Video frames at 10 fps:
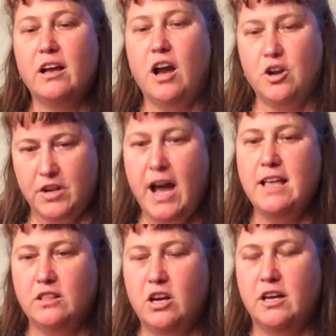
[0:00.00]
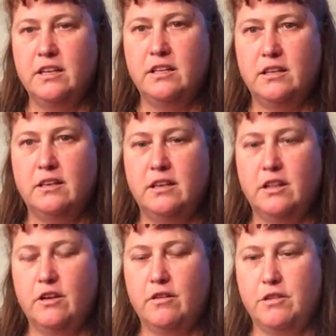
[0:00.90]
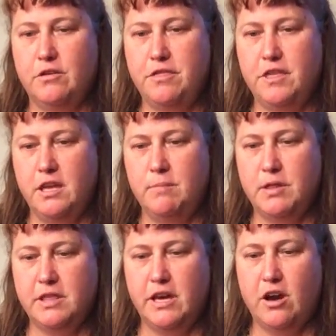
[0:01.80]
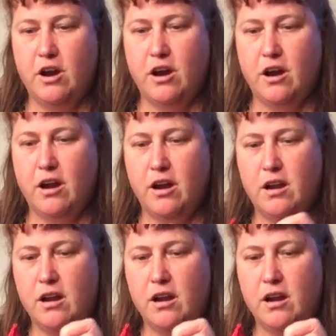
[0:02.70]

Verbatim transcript: are nylon. They're thin, but they are